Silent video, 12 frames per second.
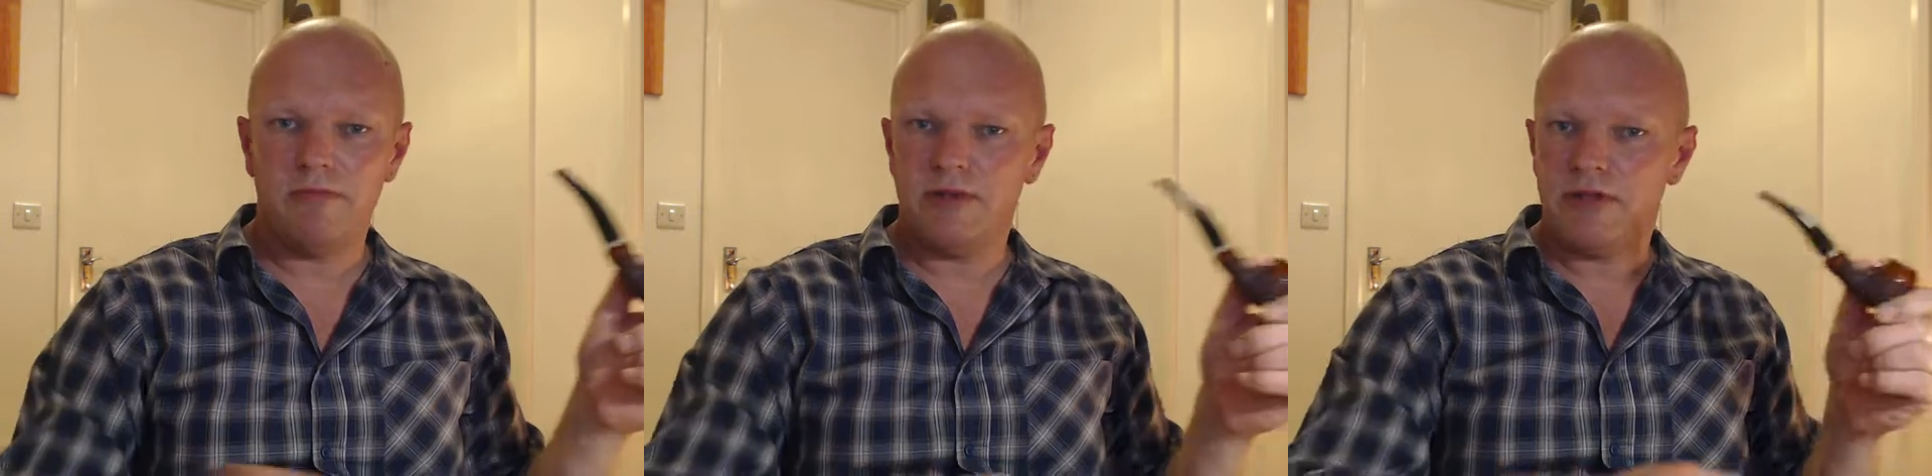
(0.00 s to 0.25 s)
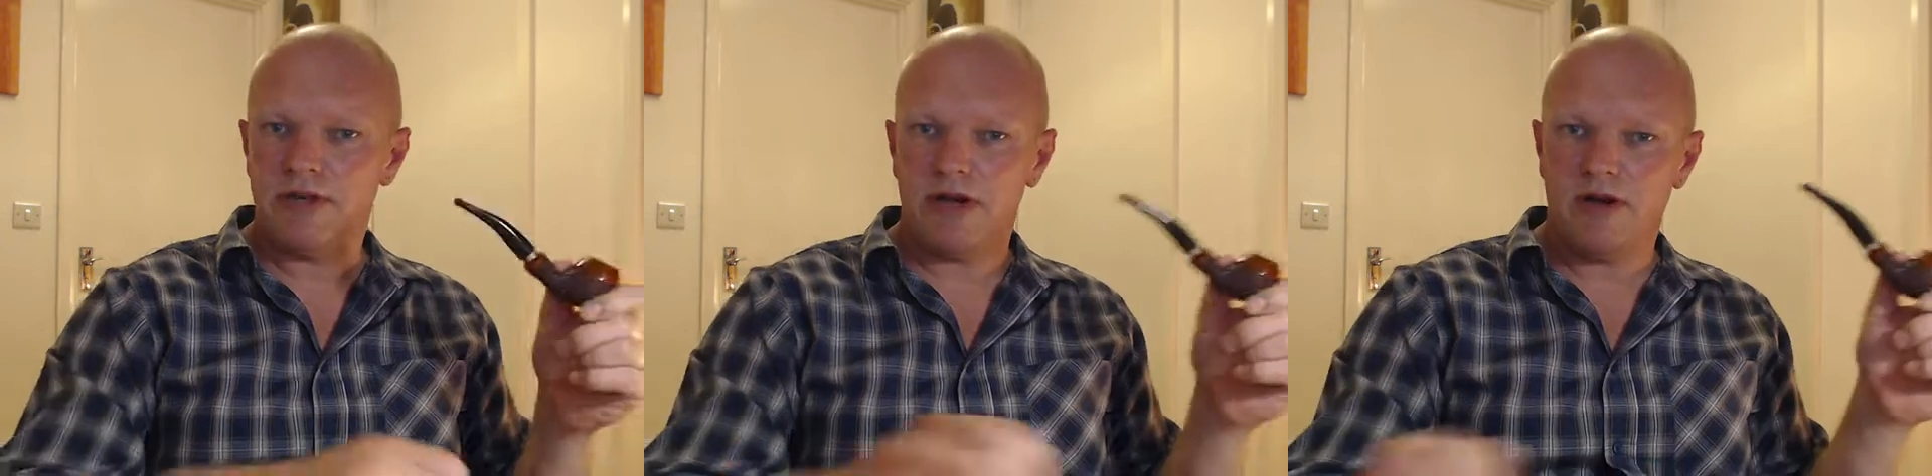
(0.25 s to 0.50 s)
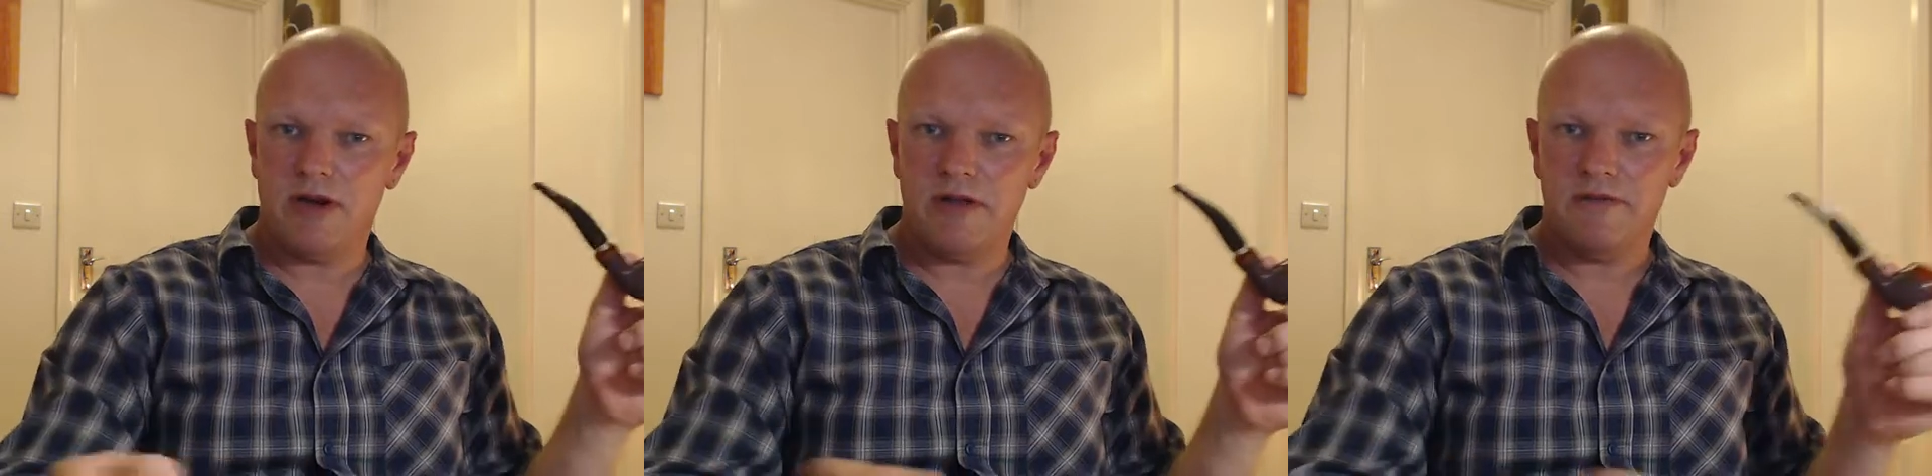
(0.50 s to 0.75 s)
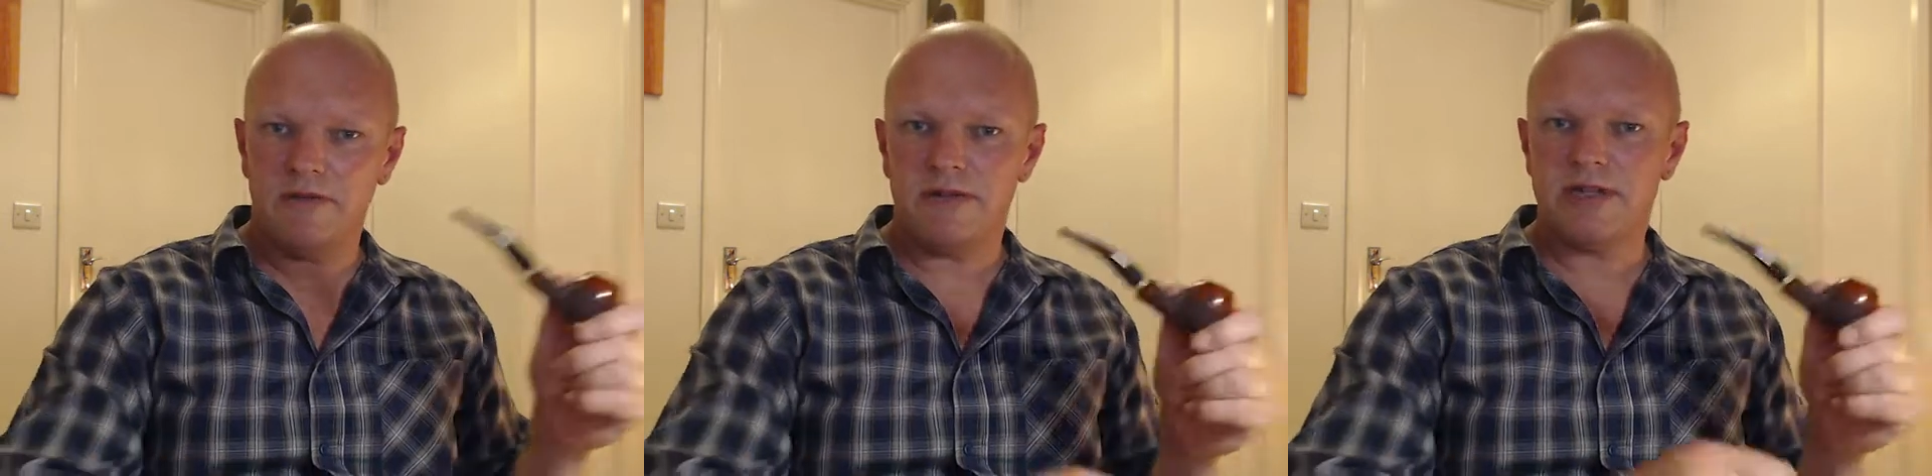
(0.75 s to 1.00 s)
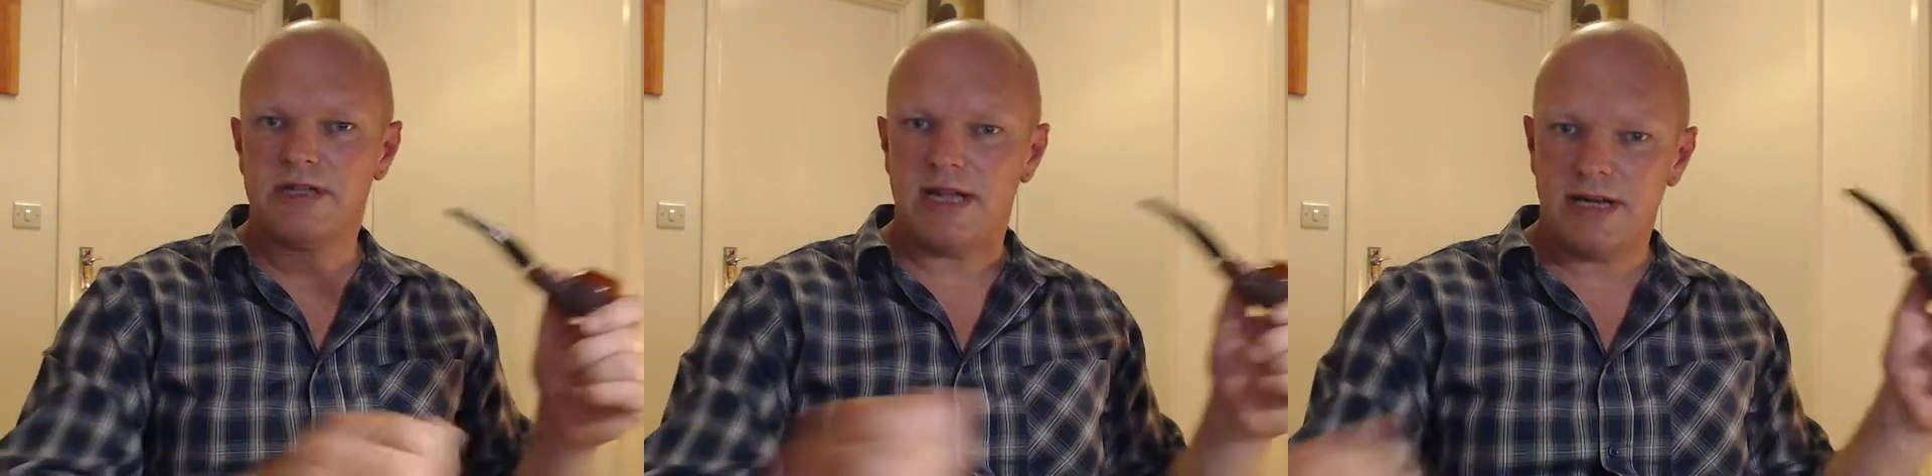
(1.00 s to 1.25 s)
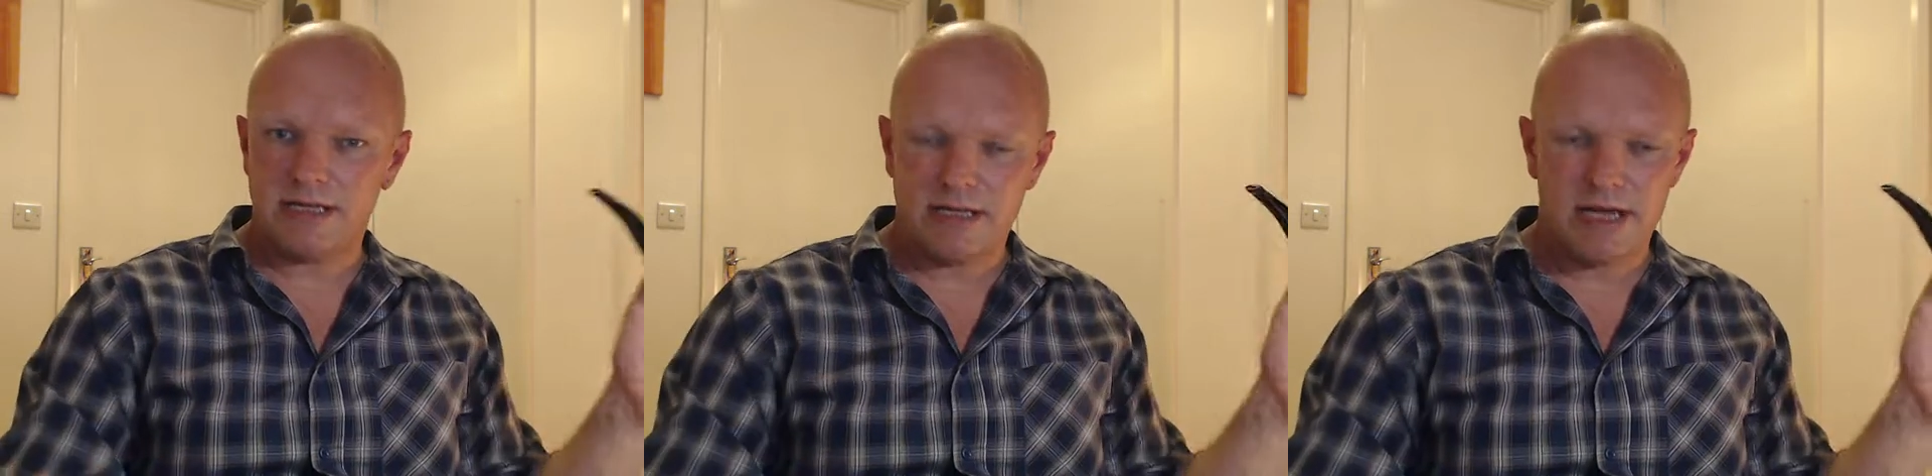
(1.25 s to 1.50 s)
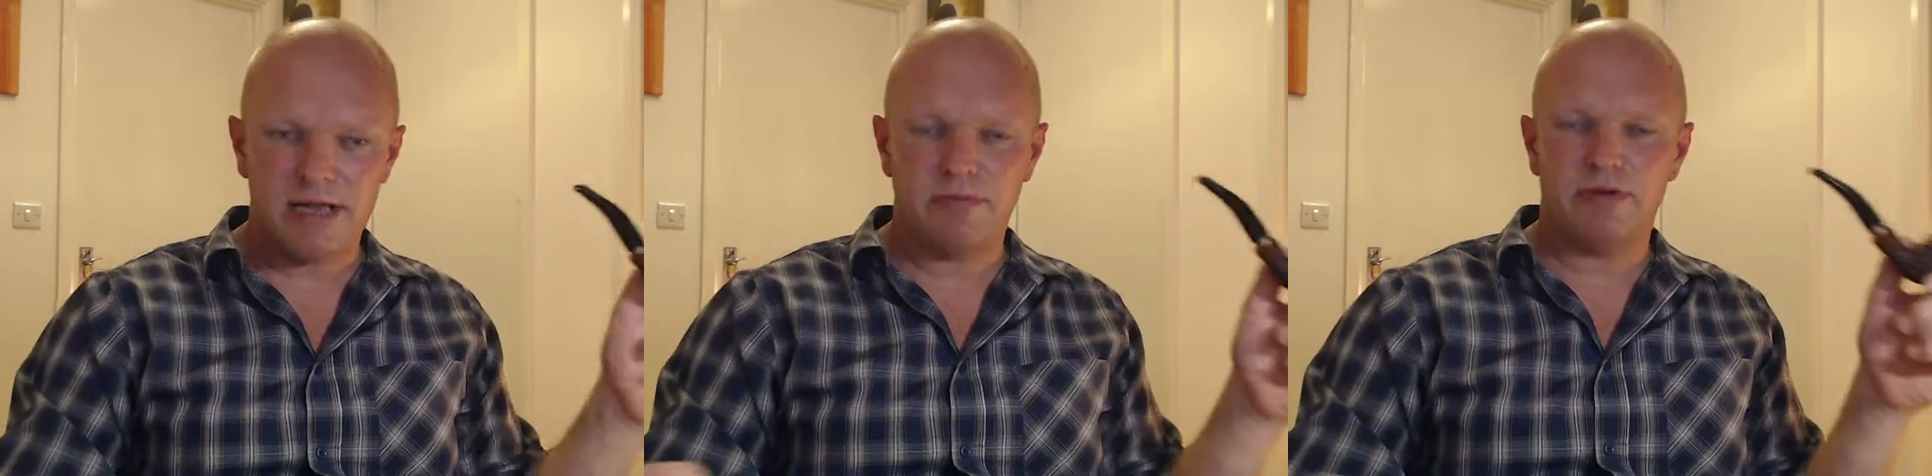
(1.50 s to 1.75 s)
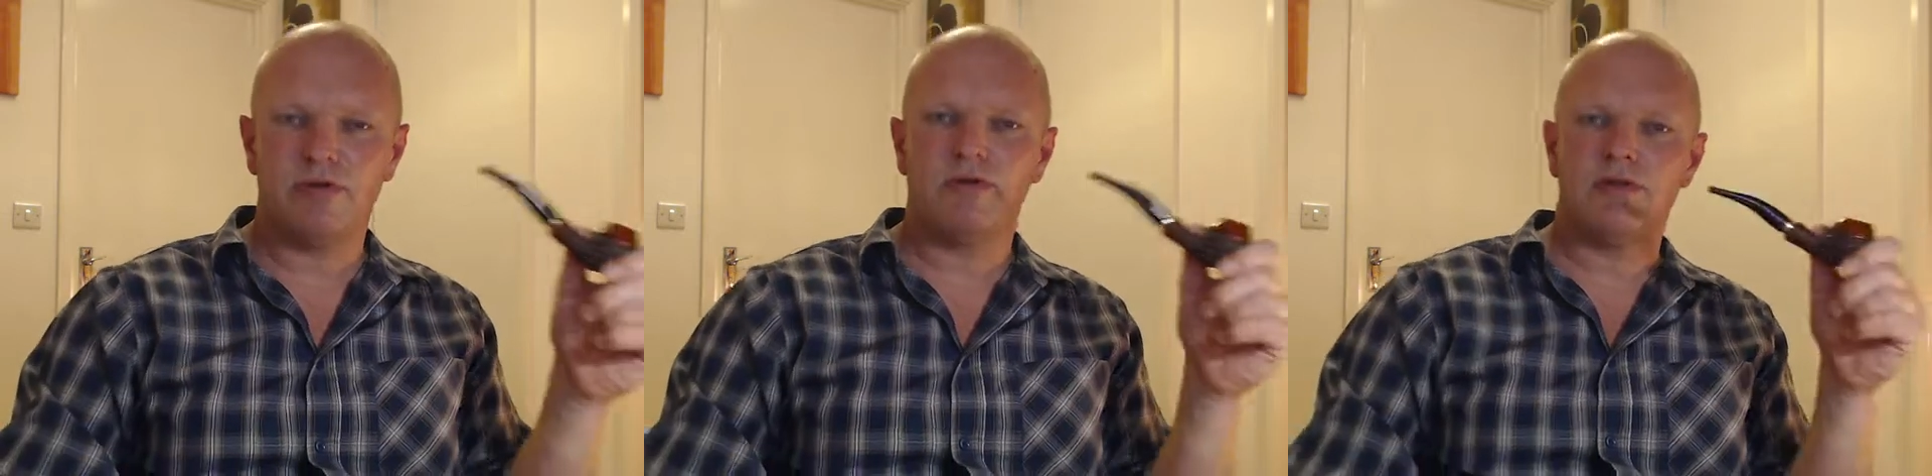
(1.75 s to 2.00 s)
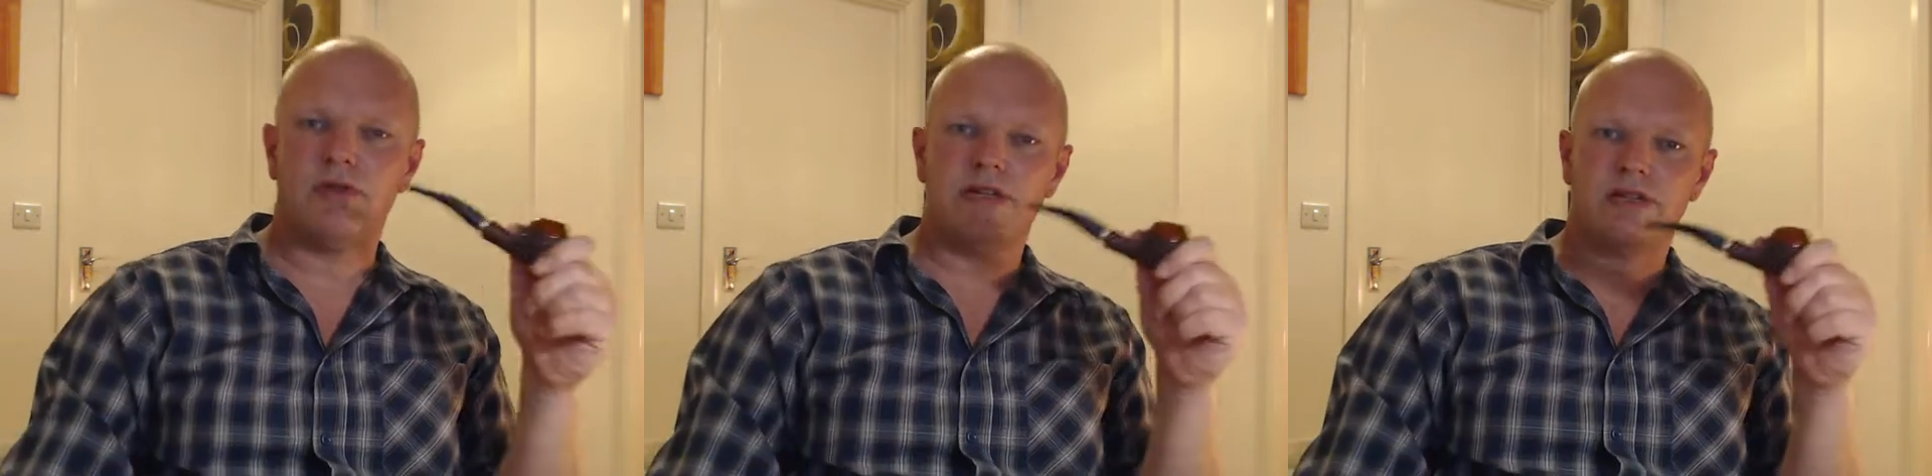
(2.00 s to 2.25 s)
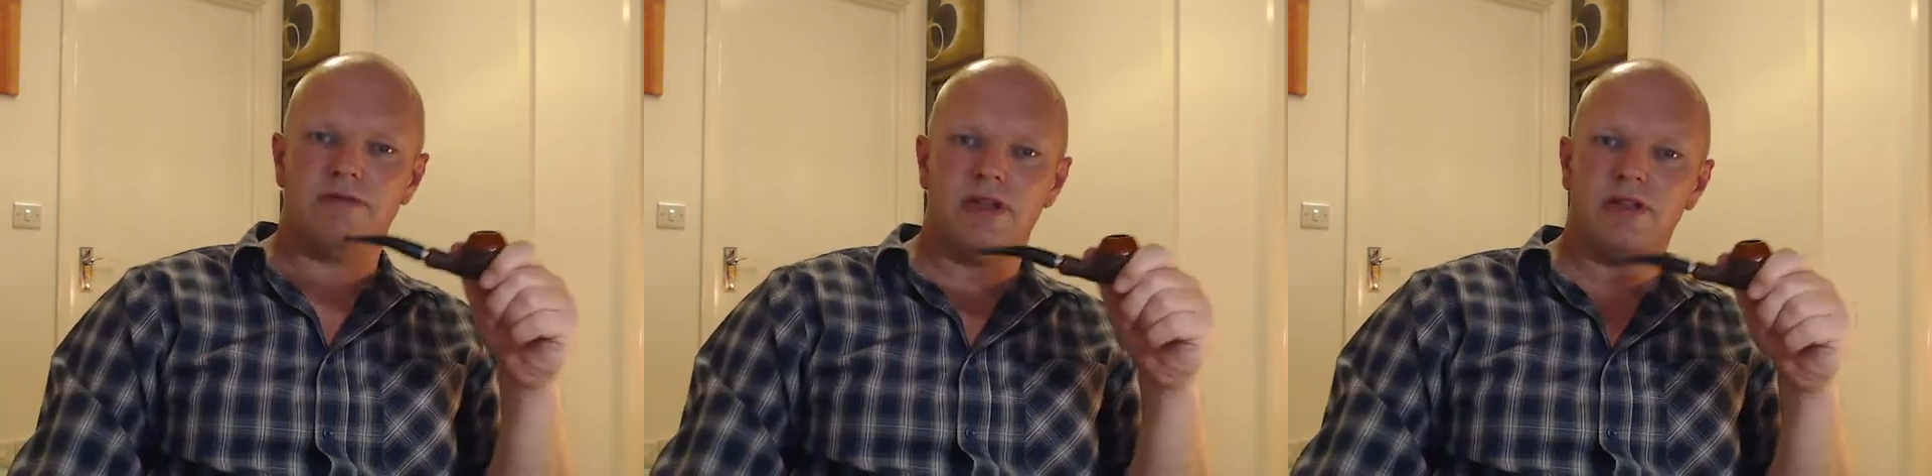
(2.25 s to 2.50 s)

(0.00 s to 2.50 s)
with the knife and the sellotape and all the rest of it,